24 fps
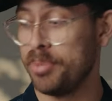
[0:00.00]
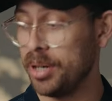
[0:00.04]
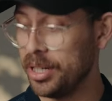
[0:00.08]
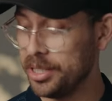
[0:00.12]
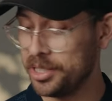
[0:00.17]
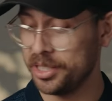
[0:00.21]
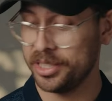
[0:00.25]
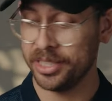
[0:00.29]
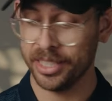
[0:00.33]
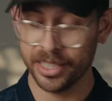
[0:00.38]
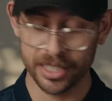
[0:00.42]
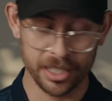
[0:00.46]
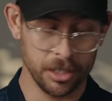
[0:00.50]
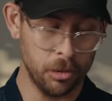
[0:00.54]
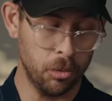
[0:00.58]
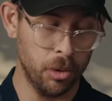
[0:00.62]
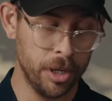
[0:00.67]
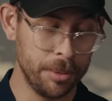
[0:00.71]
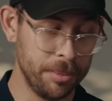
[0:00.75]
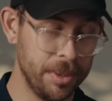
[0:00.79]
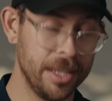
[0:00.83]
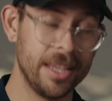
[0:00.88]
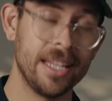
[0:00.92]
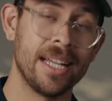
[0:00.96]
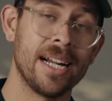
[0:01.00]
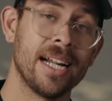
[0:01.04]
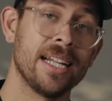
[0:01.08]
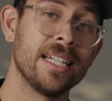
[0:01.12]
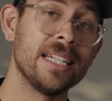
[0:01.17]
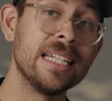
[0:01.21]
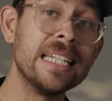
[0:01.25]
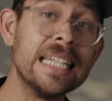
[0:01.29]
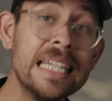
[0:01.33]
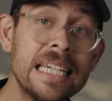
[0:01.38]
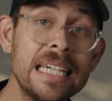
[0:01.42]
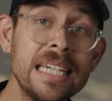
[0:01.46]
purchasing equipment that I
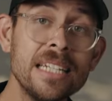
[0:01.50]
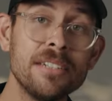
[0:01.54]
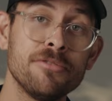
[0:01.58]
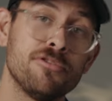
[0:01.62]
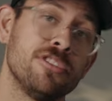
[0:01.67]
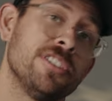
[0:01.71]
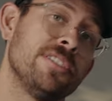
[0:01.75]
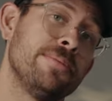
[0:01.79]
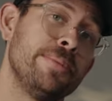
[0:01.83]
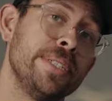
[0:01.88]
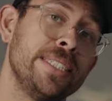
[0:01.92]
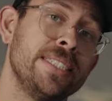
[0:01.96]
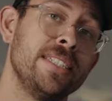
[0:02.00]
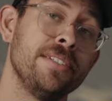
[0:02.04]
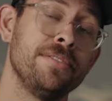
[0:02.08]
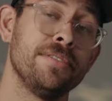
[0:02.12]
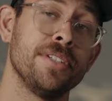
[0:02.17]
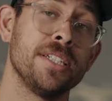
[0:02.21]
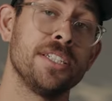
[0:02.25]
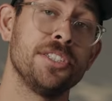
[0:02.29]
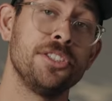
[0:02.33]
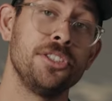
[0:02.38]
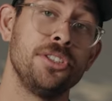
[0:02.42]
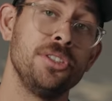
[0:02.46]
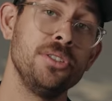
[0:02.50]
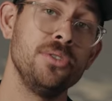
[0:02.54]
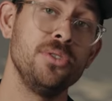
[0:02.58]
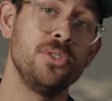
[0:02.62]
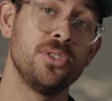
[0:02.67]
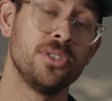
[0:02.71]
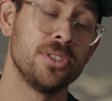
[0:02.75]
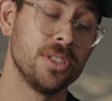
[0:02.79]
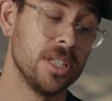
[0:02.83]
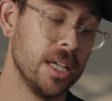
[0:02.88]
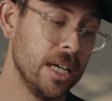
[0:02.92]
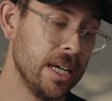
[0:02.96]
need for specific
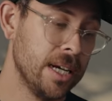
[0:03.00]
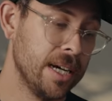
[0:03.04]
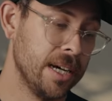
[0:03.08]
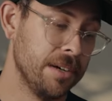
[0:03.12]
shoots.